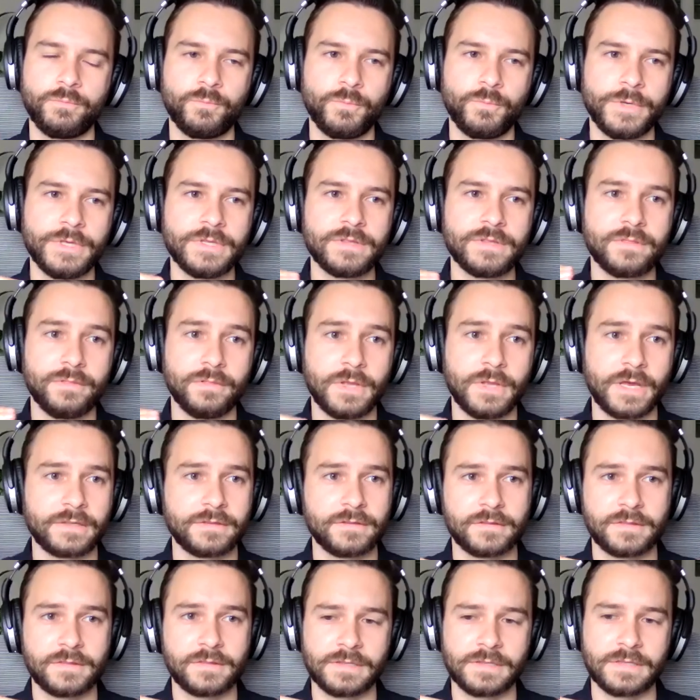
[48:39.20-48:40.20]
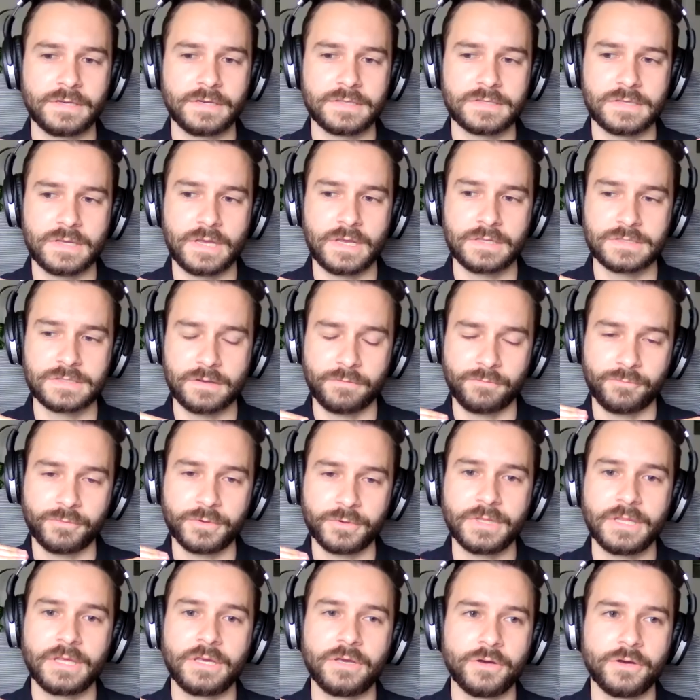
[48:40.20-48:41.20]
we like to think that it's a
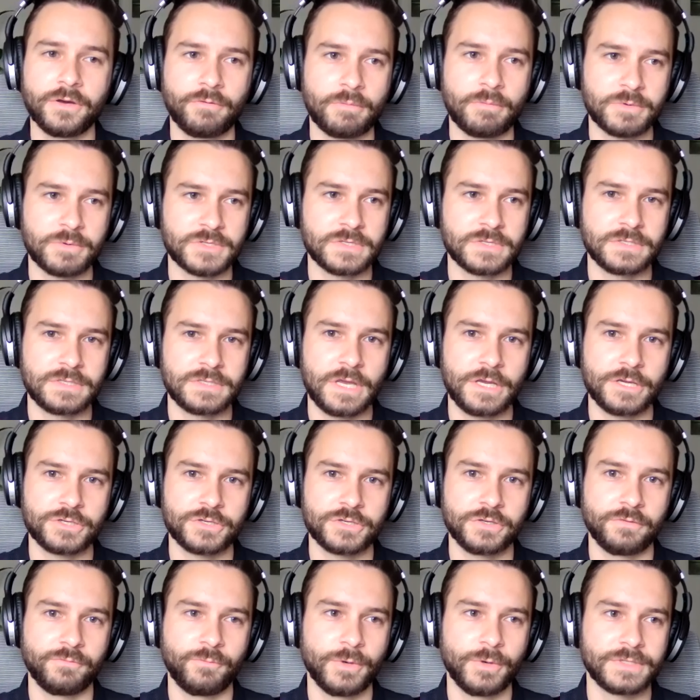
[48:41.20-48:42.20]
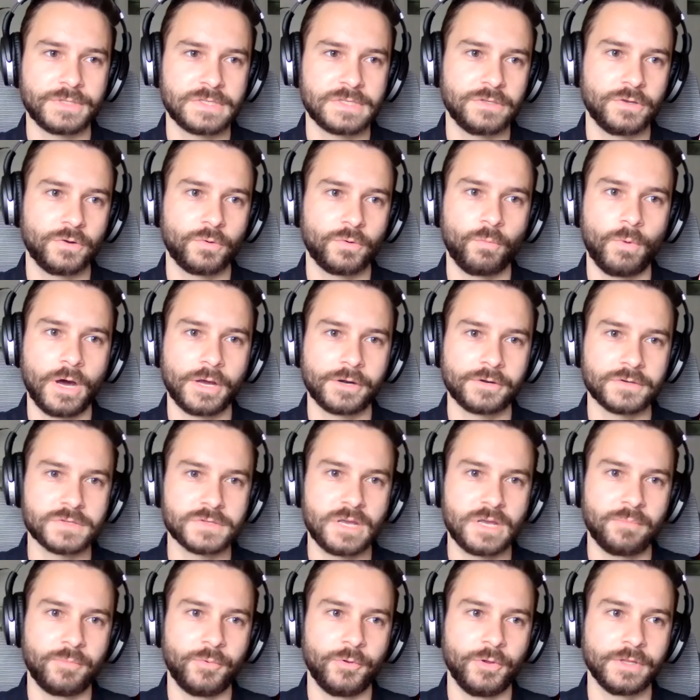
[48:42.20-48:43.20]
really good representation of what's in your water
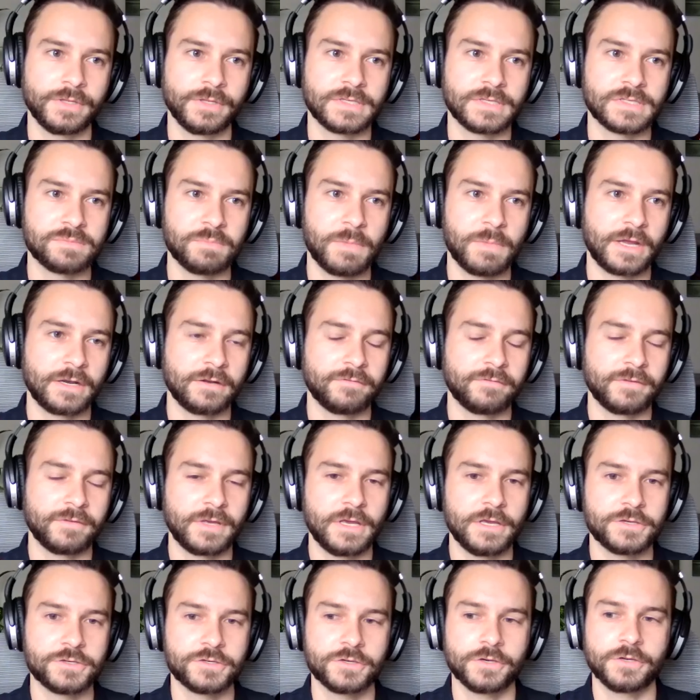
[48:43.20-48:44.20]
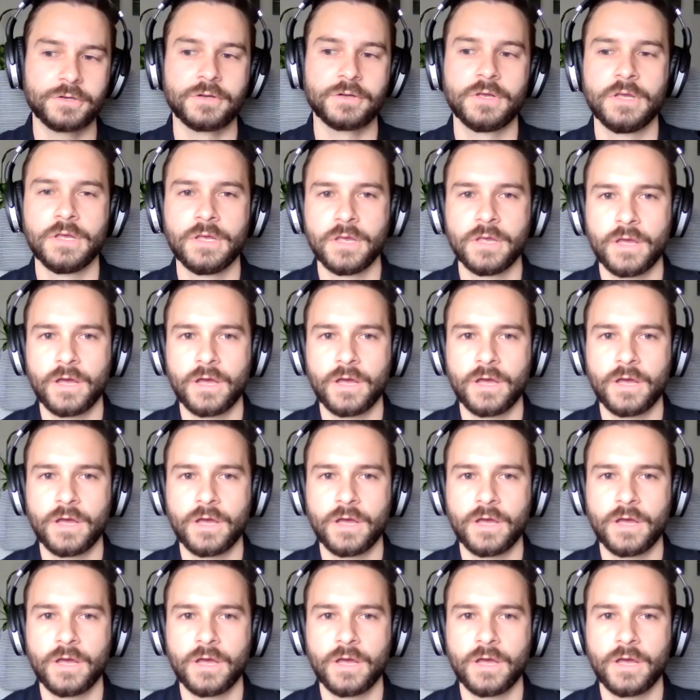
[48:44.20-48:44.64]
sample at this magnification